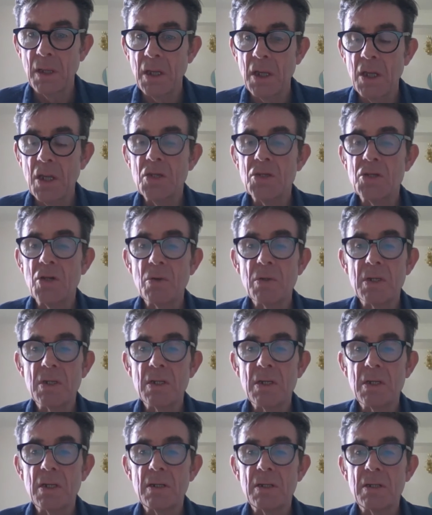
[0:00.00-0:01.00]
So
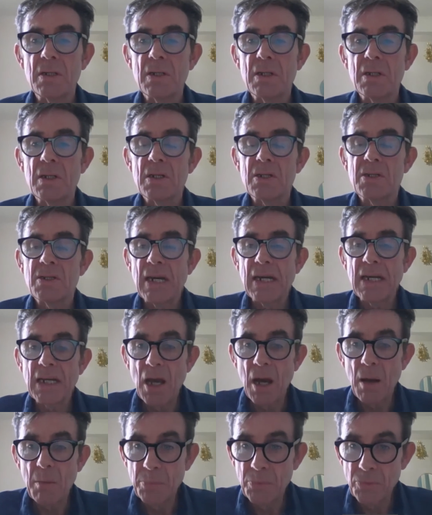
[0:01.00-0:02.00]
setting
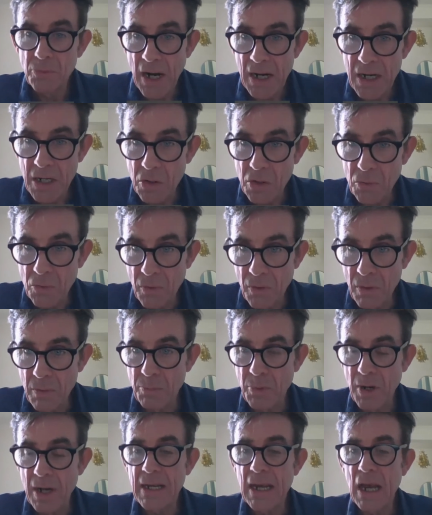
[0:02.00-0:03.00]
up
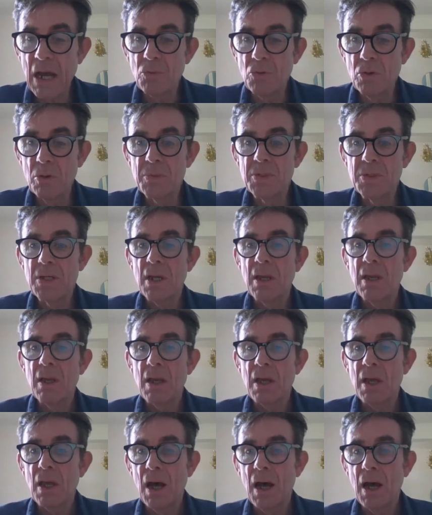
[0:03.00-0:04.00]
breakout rooms,
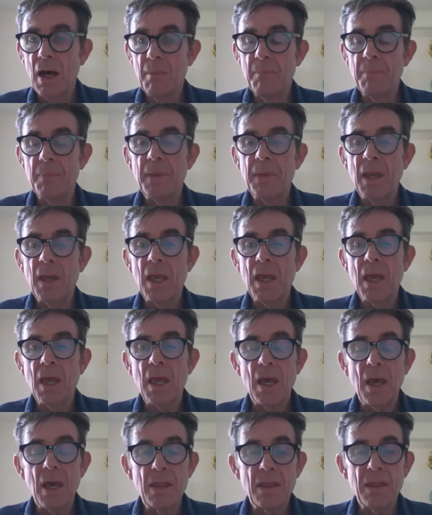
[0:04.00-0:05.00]

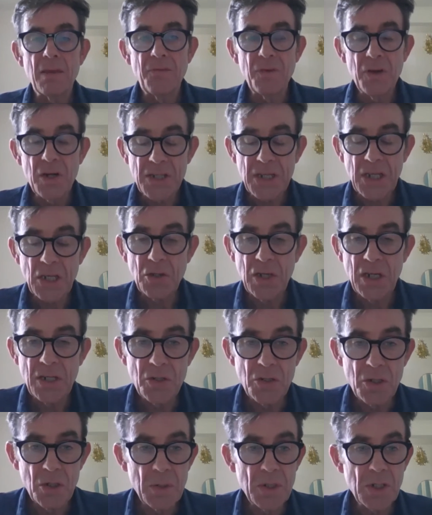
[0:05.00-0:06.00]
the first thing you need to
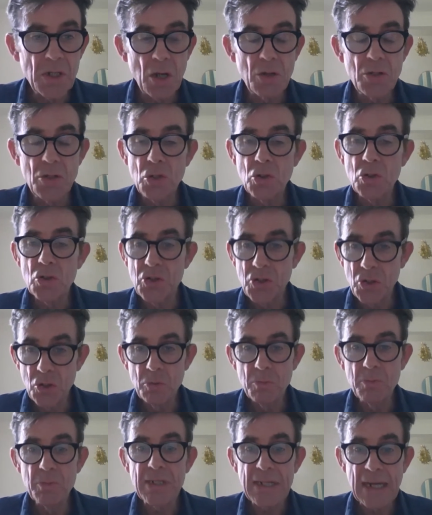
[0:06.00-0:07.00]
do is go to your
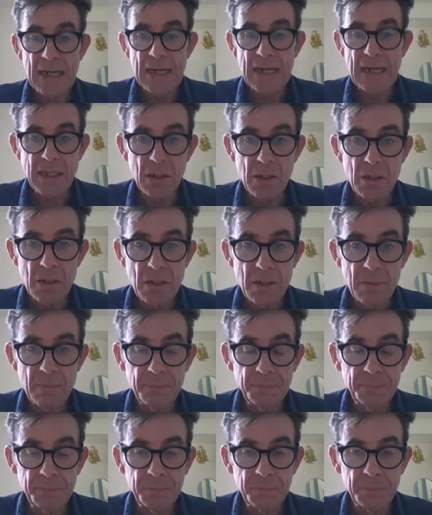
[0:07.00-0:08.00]
Zoom settings,
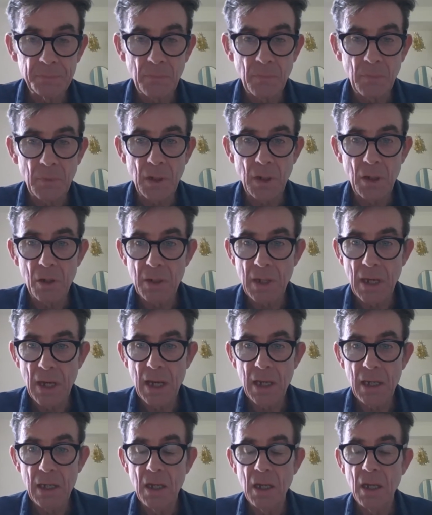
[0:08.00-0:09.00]

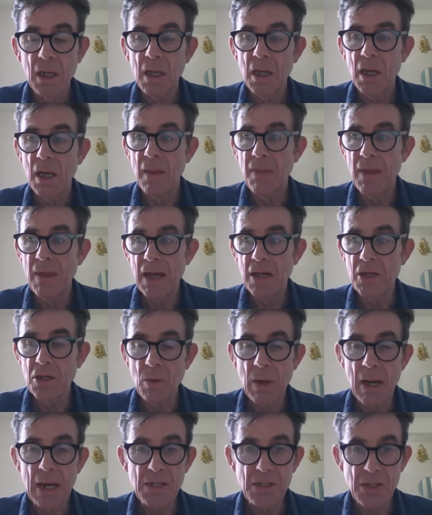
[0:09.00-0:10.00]
okay, and that you
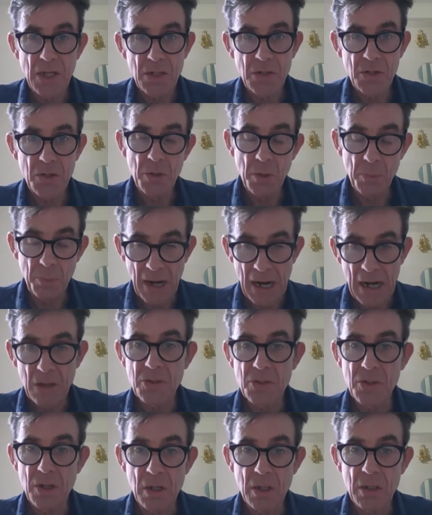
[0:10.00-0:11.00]
access through the
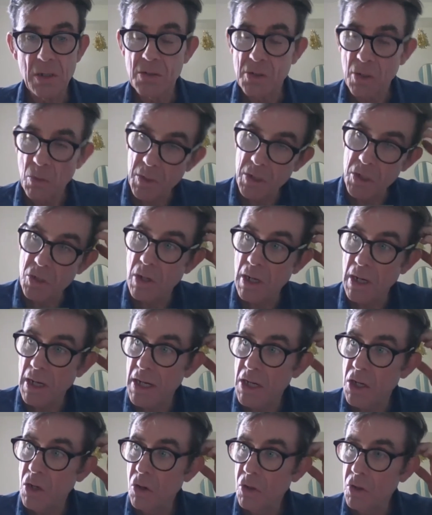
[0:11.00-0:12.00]
browser. So when you
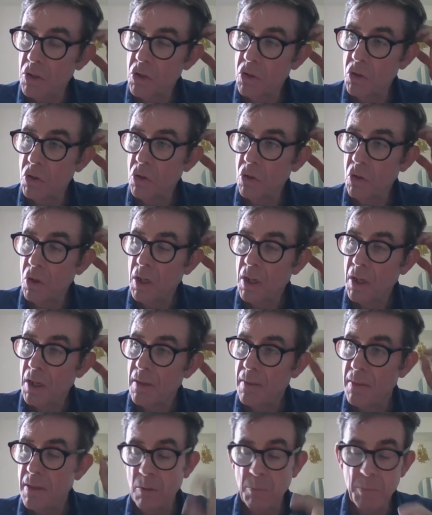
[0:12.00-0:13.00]
click on your,
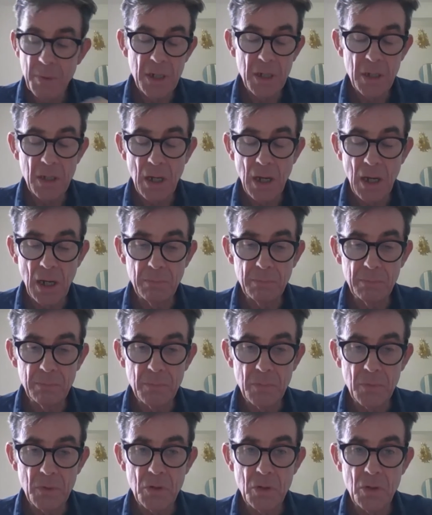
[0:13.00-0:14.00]
there'll be
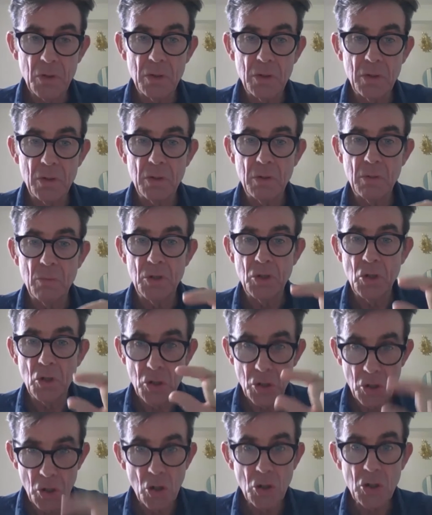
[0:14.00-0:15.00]
when you're
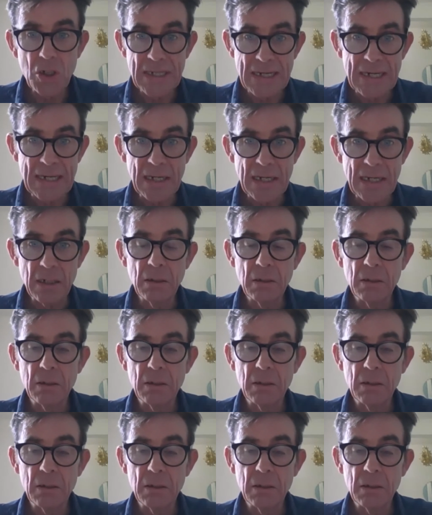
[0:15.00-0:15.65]
logged in